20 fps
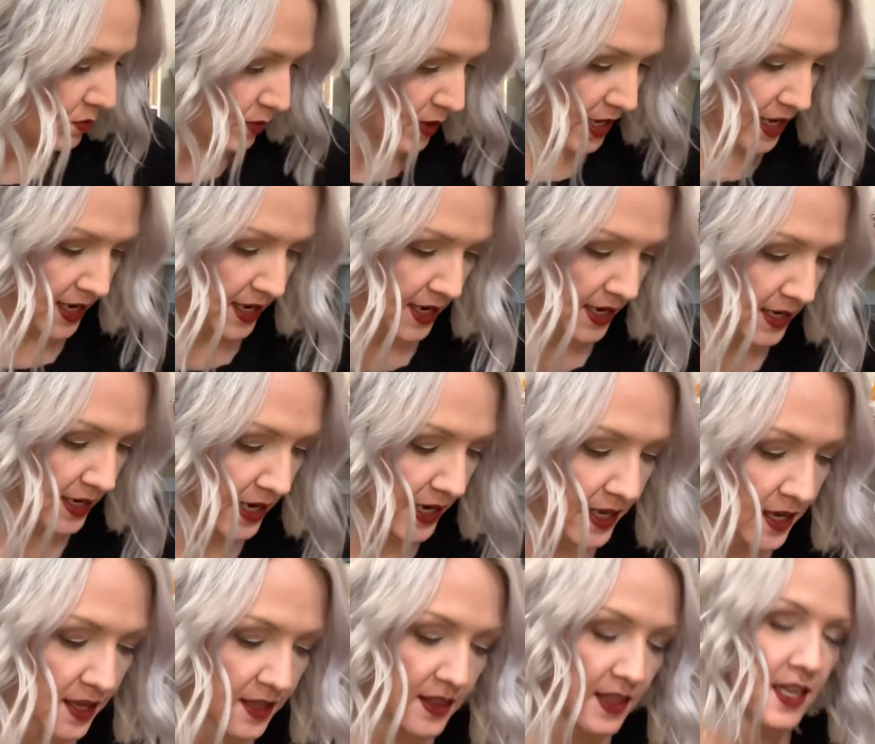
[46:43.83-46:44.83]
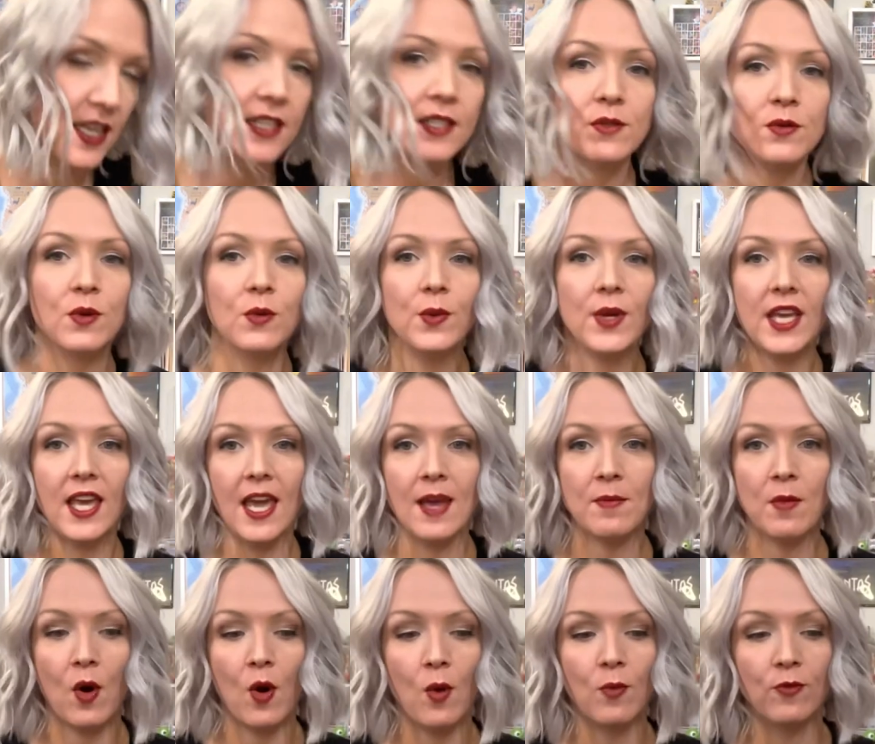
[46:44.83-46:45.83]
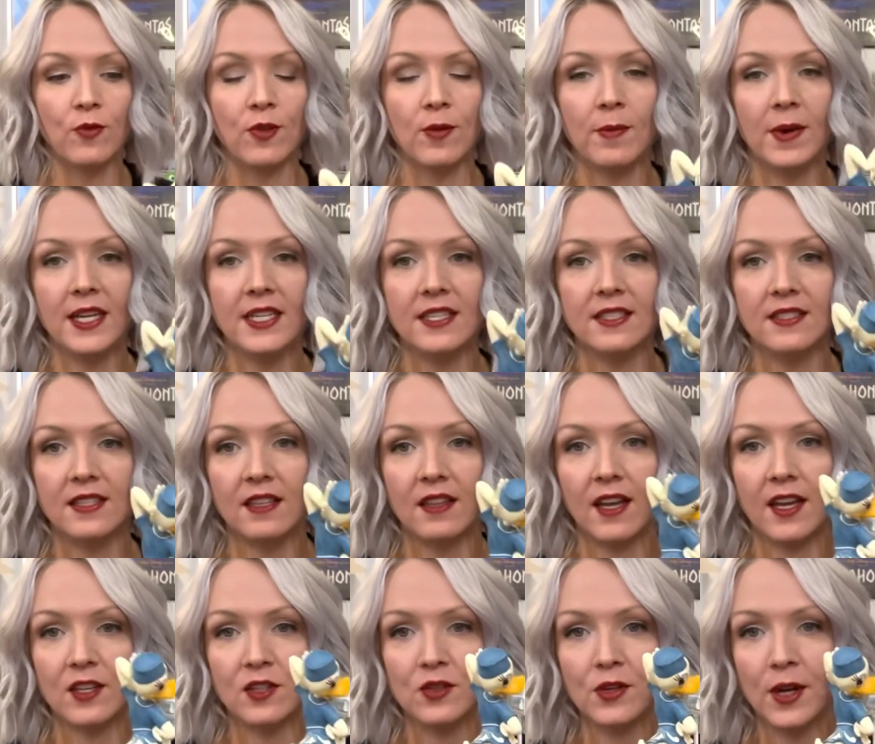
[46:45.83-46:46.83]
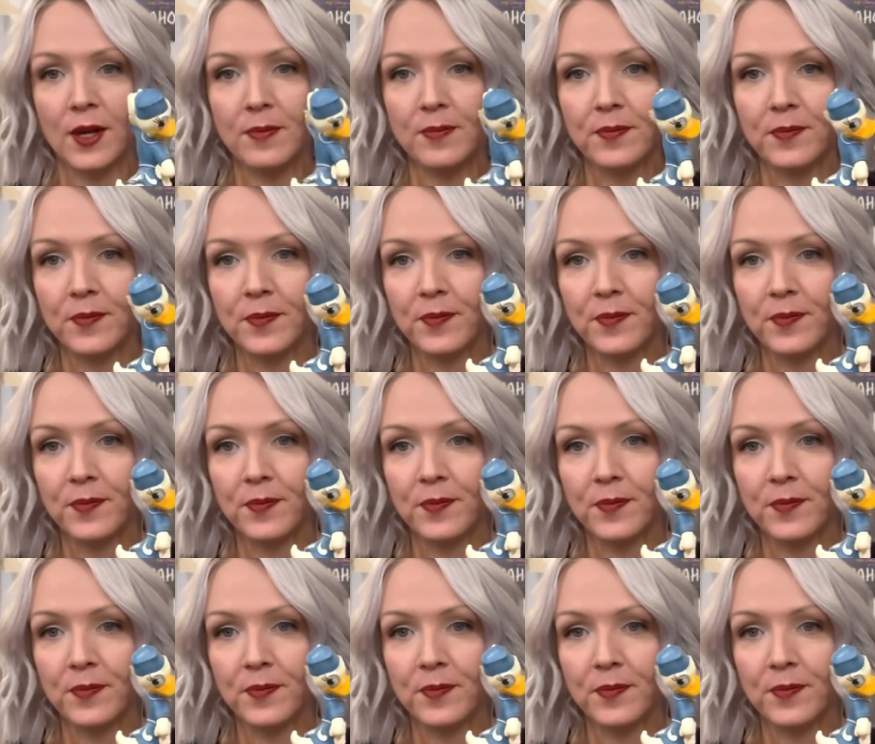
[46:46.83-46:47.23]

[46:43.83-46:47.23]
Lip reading: right. I got this when we came home from my Disneyland trip.